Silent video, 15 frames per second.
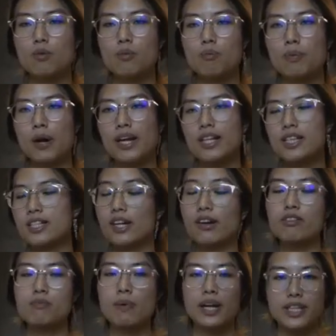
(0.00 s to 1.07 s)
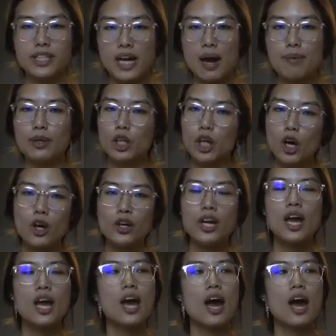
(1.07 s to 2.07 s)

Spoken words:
but instead of spending time alone,